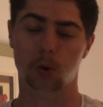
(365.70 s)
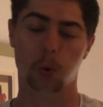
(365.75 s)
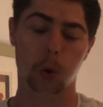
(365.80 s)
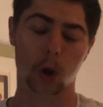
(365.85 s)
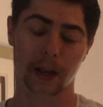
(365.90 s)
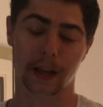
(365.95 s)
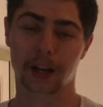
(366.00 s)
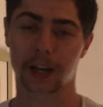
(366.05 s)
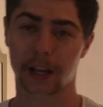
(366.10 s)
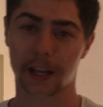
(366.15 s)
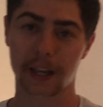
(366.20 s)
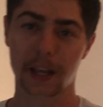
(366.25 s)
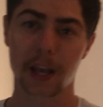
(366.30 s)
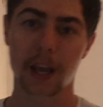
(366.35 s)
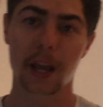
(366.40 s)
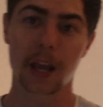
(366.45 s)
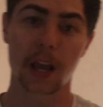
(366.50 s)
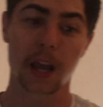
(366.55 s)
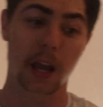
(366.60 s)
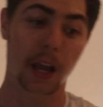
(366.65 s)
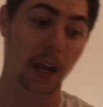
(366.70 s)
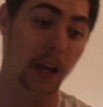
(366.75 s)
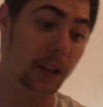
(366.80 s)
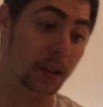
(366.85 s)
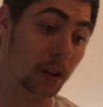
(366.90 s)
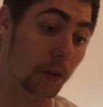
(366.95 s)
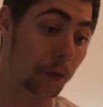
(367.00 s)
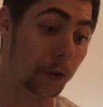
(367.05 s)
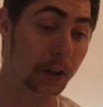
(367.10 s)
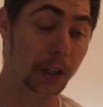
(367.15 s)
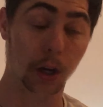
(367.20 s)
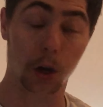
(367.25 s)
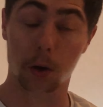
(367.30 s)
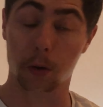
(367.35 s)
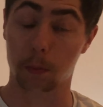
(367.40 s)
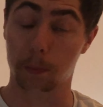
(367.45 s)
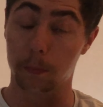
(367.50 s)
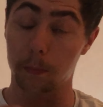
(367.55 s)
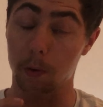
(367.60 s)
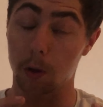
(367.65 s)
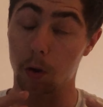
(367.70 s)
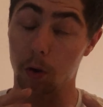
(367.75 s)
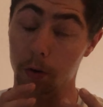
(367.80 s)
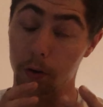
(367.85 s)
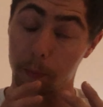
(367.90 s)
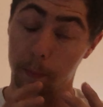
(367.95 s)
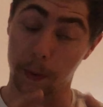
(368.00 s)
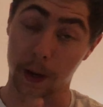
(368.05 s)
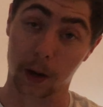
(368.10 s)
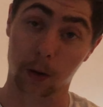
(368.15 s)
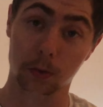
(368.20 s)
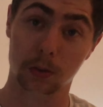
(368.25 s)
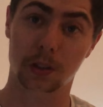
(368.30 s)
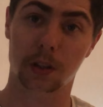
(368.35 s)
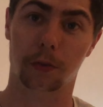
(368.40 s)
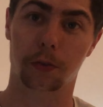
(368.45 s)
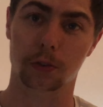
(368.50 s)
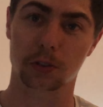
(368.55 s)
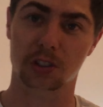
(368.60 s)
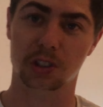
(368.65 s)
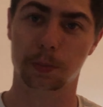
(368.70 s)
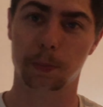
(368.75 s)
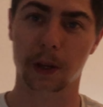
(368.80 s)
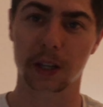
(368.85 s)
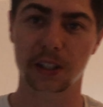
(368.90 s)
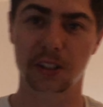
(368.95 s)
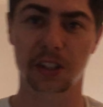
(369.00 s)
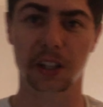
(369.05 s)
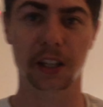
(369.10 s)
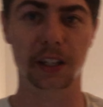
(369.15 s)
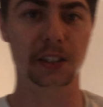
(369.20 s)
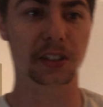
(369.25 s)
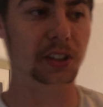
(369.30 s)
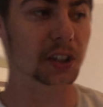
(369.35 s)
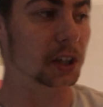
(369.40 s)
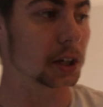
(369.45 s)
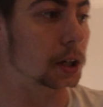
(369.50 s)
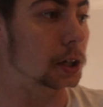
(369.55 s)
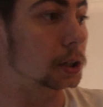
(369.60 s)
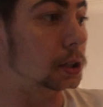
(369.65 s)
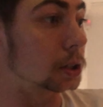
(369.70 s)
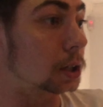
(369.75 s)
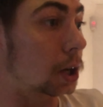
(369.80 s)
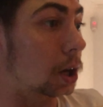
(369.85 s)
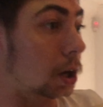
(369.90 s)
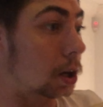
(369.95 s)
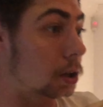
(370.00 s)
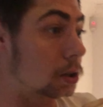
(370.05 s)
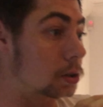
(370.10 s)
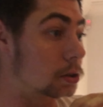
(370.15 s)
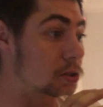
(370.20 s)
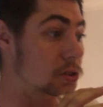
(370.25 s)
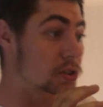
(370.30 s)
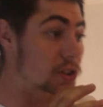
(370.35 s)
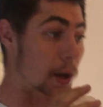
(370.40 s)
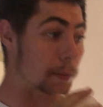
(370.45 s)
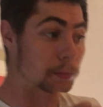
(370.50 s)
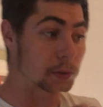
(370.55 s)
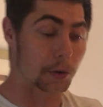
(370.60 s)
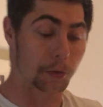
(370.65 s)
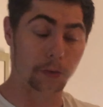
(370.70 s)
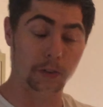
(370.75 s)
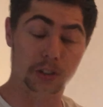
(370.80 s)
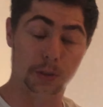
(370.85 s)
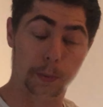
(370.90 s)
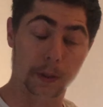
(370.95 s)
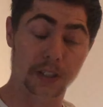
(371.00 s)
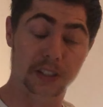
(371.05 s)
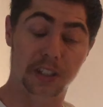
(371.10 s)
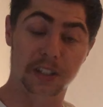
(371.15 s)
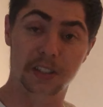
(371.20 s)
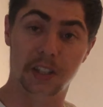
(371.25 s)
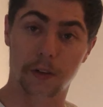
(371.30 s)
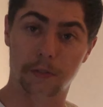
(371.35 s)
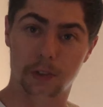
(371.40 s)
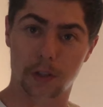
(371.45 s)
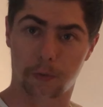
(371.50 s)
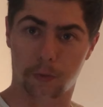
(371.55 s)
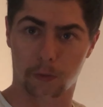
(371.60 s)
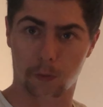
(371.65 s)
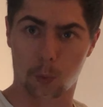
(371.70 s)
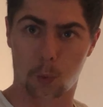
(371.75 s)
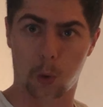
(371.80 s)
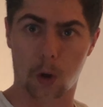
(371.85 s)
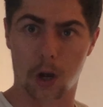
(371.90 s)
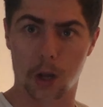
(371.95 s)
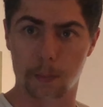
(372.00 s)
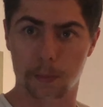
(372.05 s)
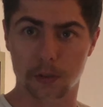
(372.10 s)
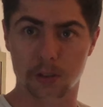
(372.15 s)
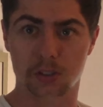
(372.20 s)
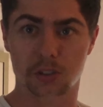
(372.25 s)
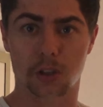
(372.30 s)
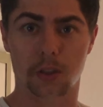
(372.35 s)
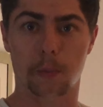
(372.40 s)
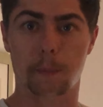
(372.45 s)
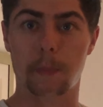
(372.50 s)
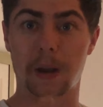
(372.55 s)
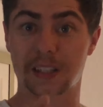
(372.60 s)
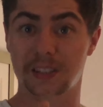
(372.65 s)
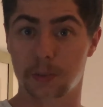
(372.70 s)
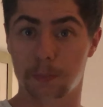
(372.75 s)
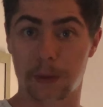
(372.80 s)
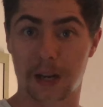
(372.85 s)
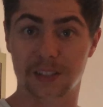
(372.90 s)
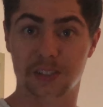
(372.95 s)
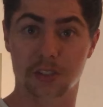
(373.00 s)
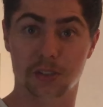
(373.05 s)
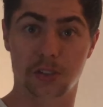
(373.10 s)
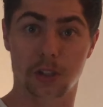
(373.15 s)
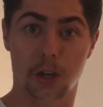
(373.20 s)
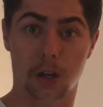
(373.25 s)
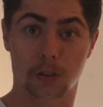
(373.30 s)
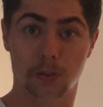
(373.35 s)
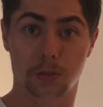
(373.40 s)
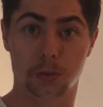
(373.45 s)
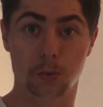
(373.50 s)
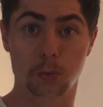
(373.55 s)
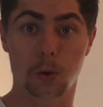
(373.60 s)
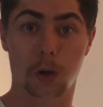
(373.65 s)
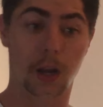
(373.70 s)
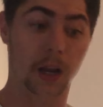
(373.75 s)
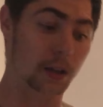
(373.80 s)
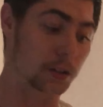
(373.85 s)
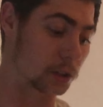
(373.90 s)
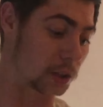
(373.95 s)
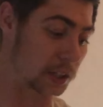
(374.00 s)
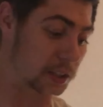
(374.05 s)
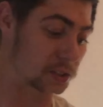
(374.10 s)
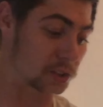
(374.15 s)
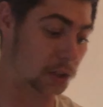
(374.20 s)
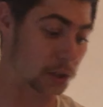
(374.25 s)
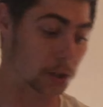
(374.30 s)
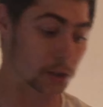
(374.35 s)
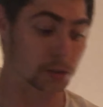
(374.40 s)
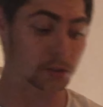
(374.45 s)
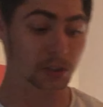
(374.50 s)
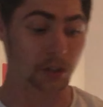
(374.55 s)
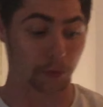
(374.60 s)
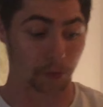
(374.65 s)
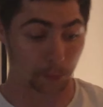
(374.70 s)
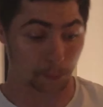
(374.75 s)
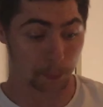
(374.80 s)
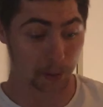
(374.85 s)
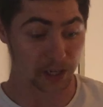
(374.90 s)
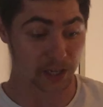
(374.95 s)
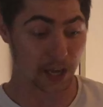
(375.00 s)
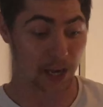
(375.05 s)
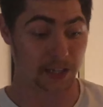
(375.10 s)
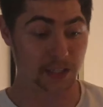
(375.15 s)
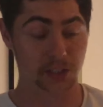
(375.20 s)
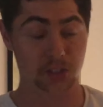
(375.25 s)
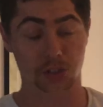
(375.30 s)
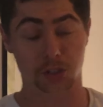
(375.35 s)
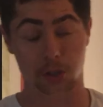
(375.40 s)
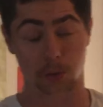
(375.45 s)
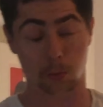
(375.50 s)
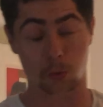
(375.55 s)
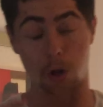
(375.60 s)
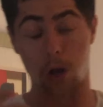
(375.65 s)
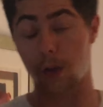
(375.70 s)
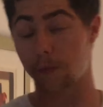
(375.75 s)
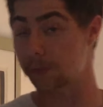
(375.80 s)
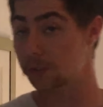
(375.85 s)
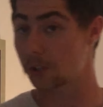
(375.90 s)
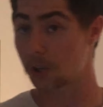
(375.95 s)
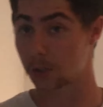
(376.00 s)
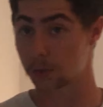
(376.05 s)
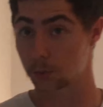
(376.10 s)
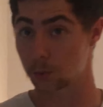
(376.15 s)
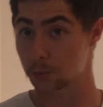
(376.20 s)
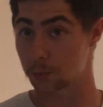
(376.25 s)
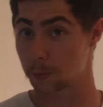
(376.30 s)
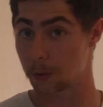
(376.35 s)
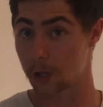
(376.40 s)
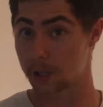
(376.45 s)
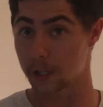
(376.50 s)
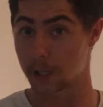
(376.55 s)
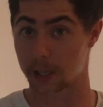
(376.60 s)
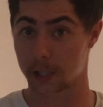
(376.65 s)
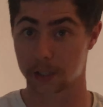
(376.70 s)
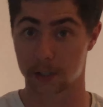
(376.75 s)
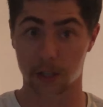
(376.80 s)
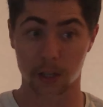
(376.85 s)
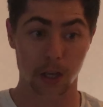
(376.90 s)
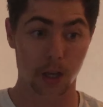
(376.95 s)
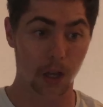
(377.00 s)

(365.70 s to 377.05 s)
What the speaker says: quickly, in the video on about different species. Some different species have different requirements. So the Matamata turtle needs a different pH to what other turtles might need.